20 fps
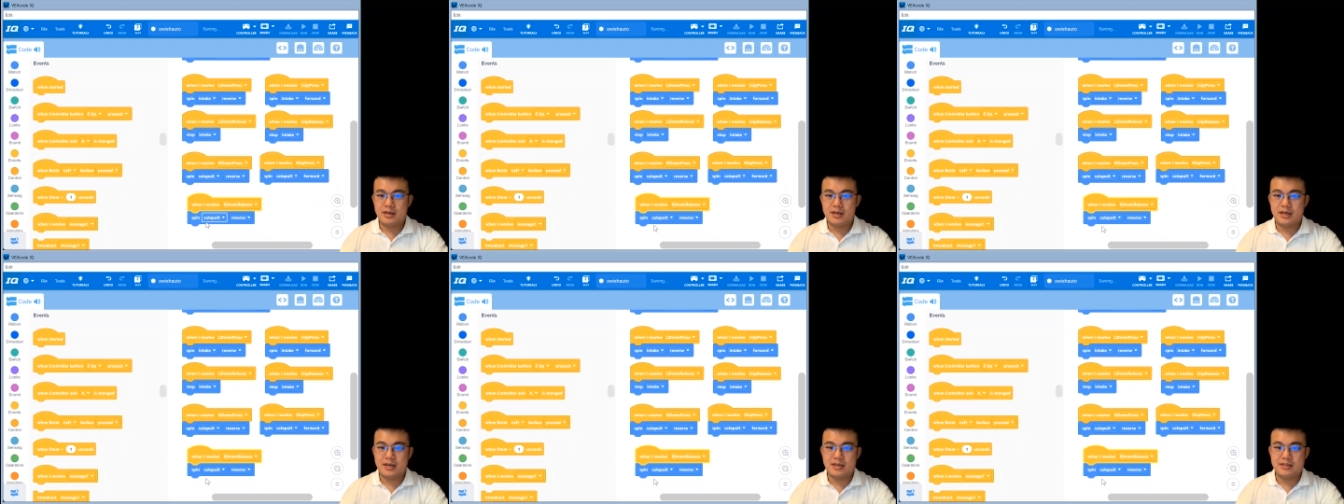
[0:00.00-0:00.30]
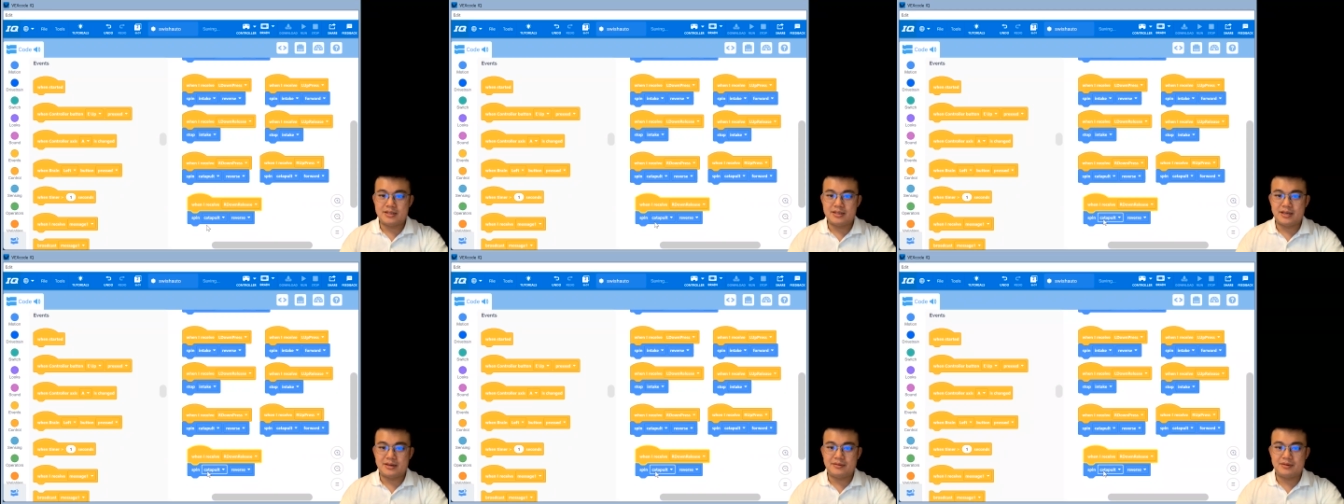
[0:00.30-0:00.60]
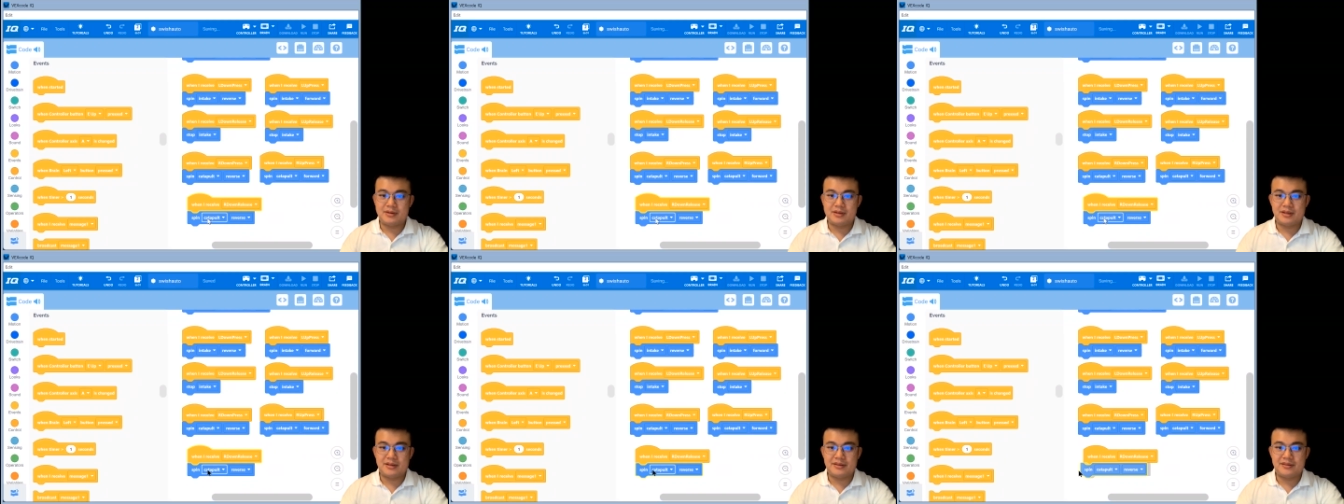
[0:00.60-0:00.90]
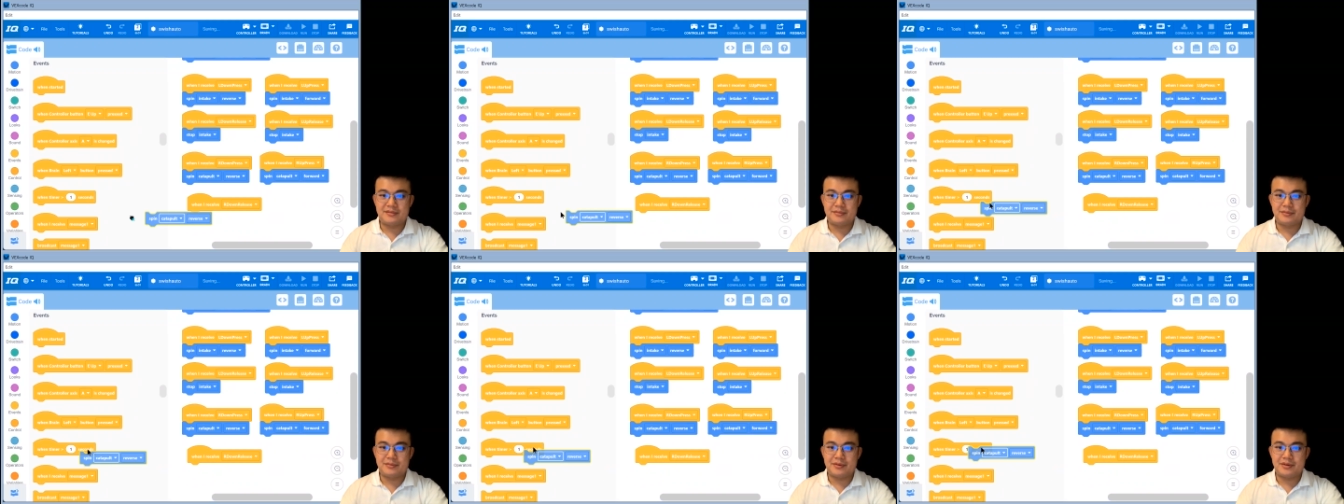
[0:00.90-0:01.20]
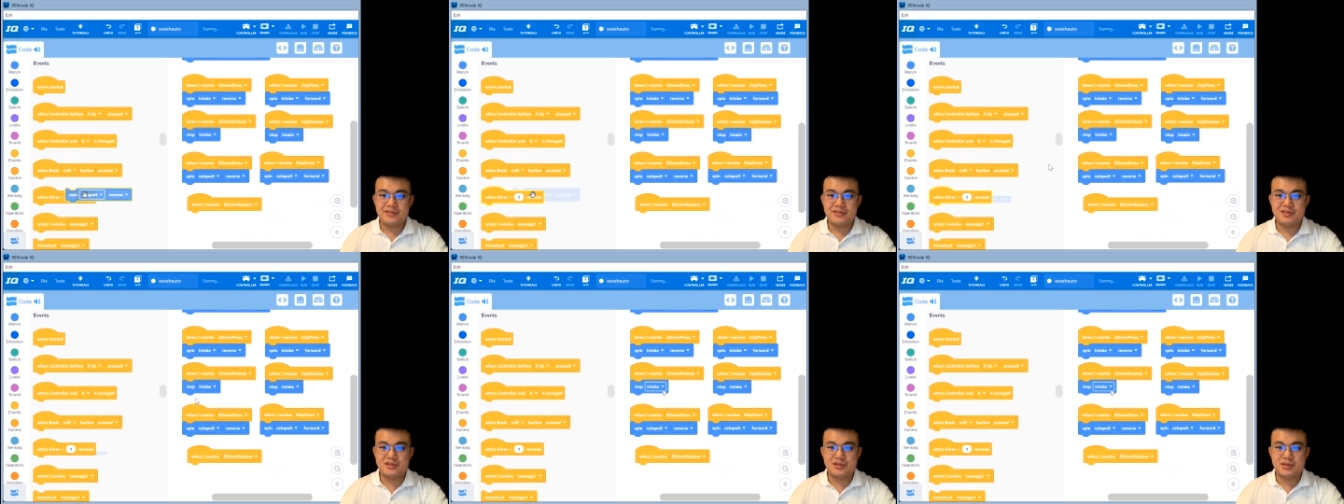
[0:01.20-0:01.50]
R uh, down release, we
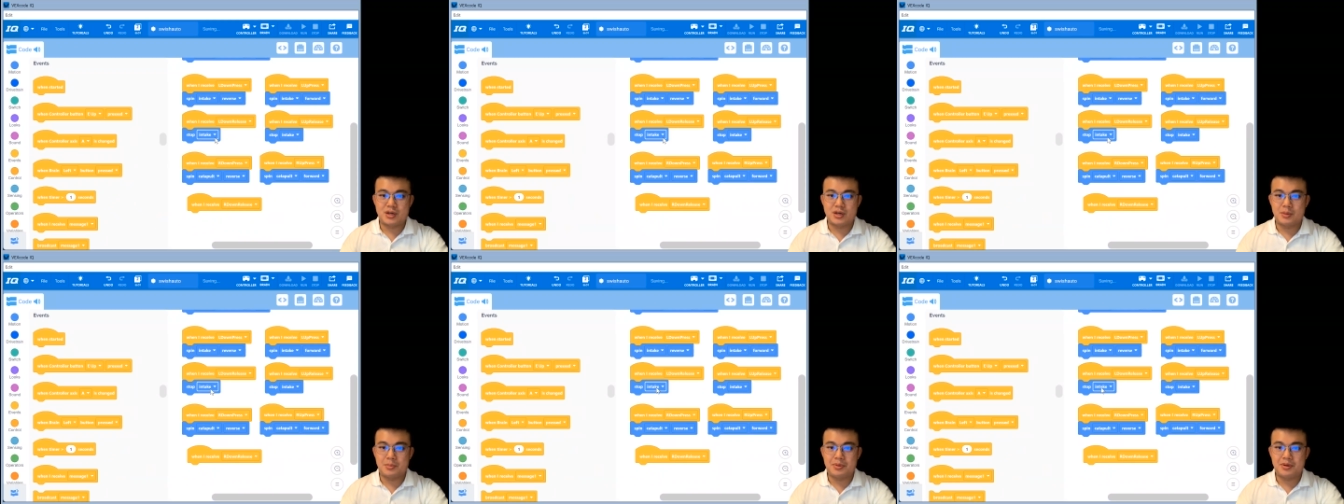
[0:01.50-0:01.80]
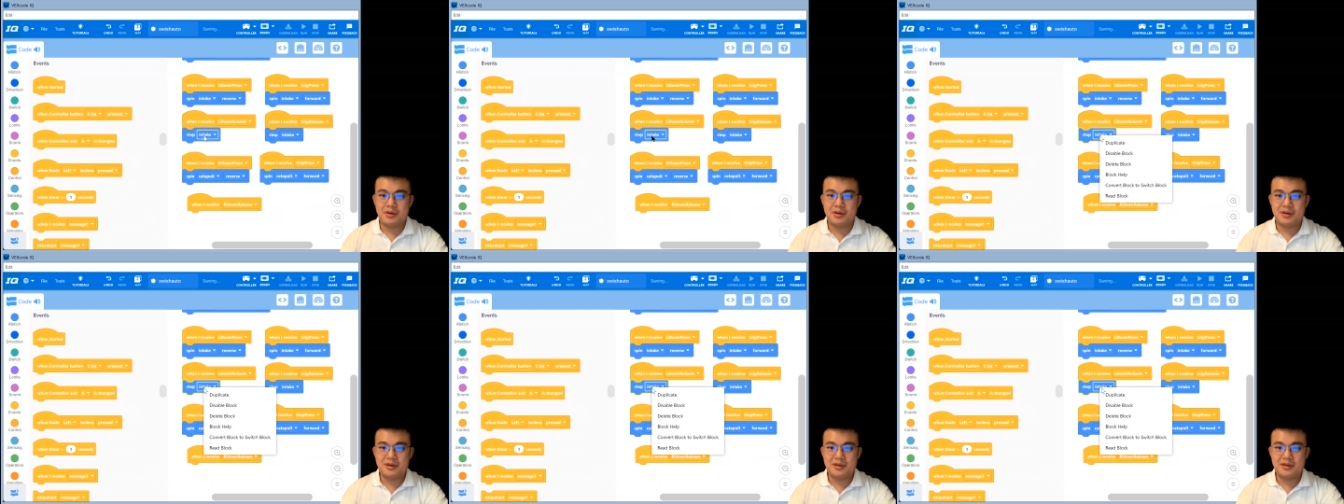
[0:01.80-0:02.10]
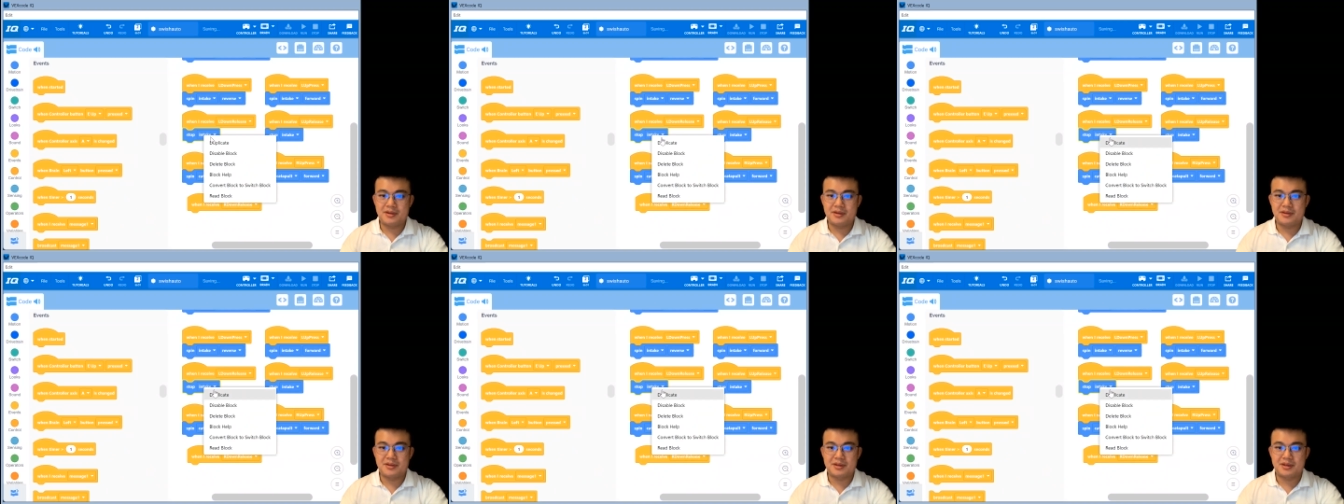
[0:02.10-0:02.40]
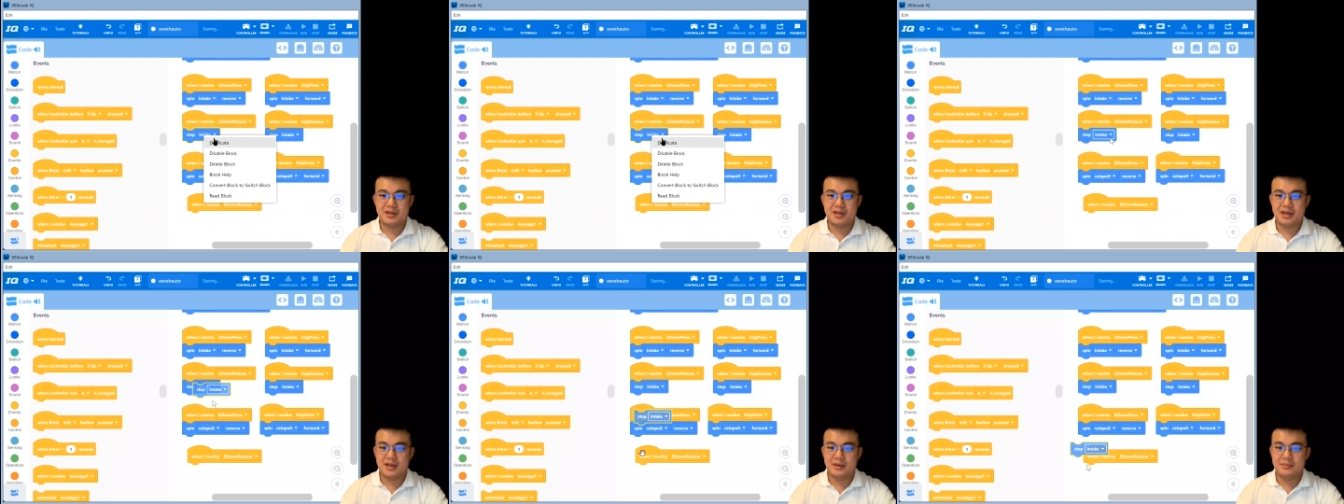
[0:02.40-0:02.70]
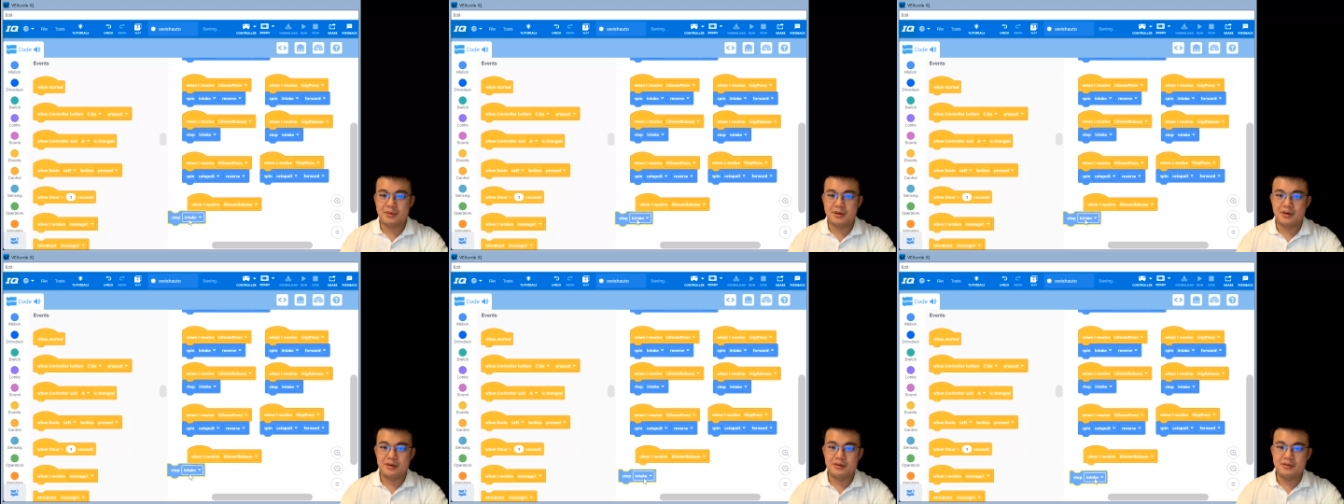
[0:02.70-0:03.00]
stop the
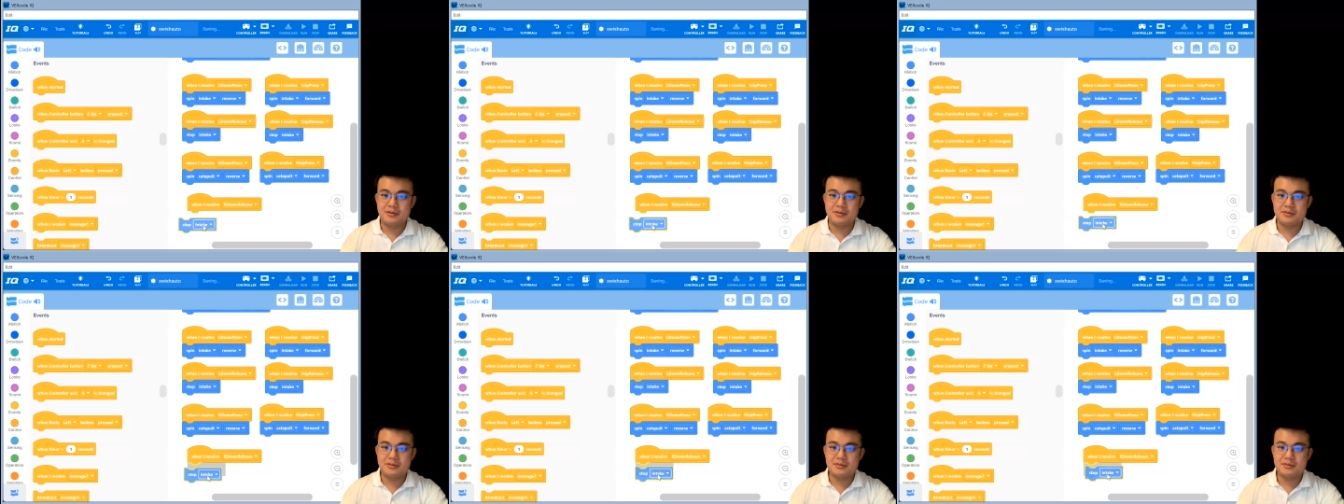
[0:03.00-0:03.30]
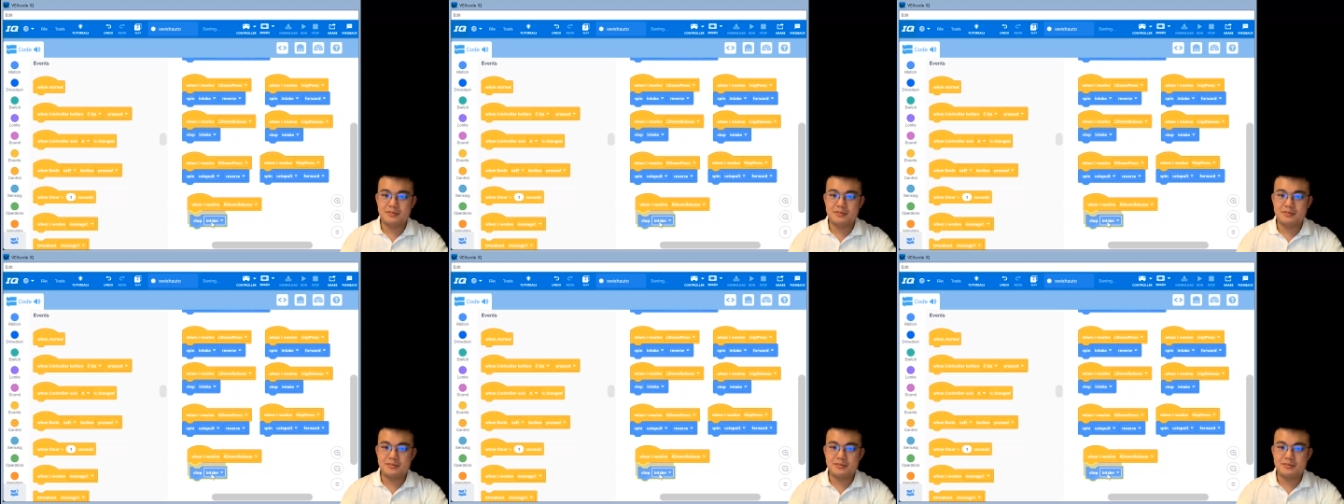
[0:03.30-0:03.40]
catapult.